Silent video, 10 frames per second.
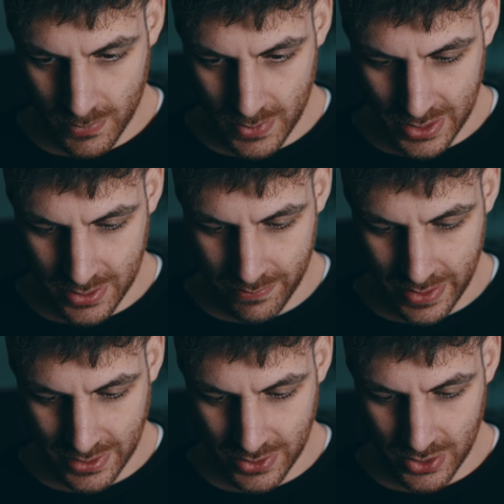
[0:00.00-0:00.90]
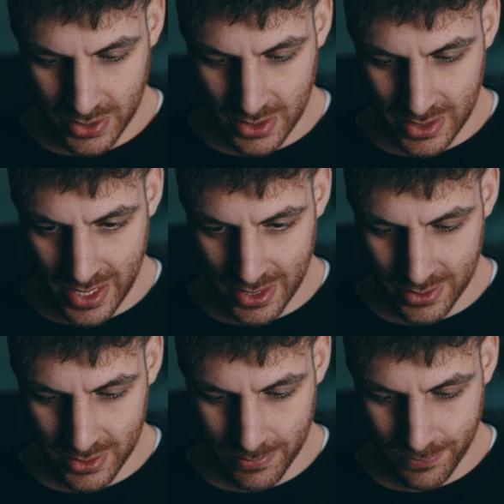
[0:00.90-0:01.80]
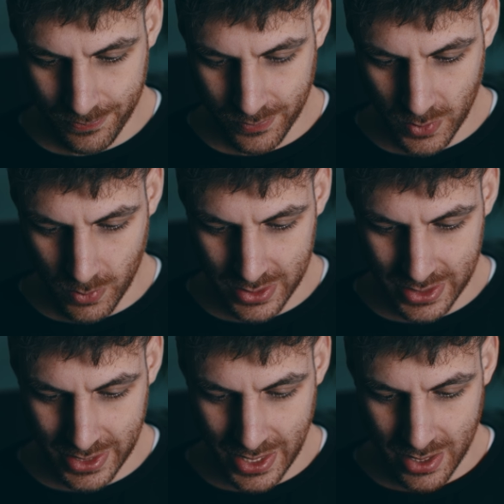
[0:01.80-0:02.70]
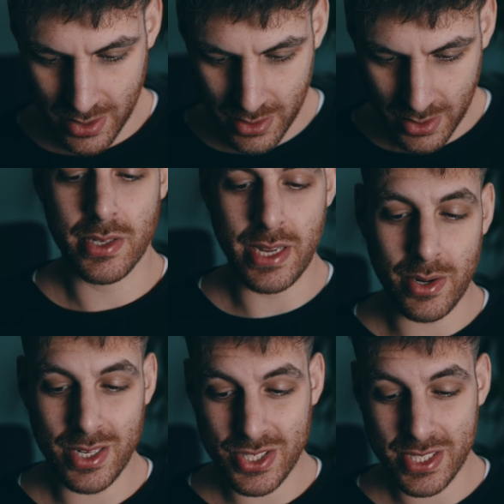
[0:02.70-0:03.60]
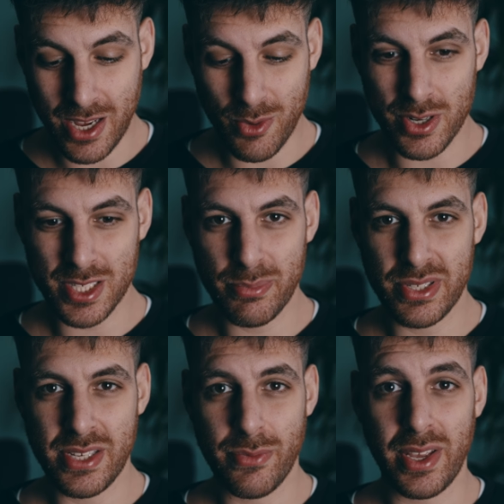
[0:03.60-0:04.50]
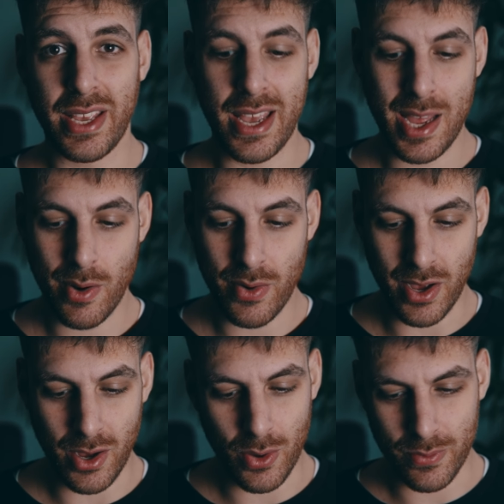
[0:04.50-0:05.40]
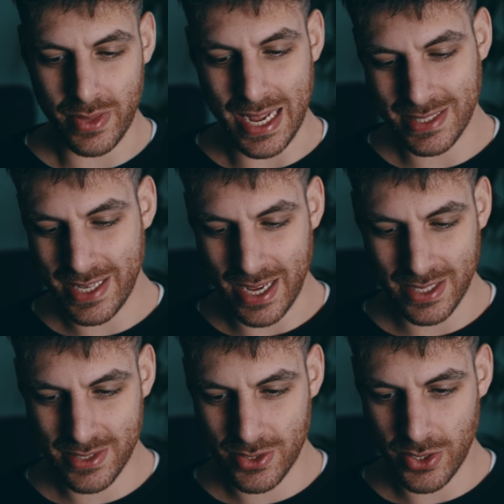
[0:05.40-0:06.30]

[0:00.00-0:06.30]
that's affecting just the text once again. Now let's just say I want a specific area of that text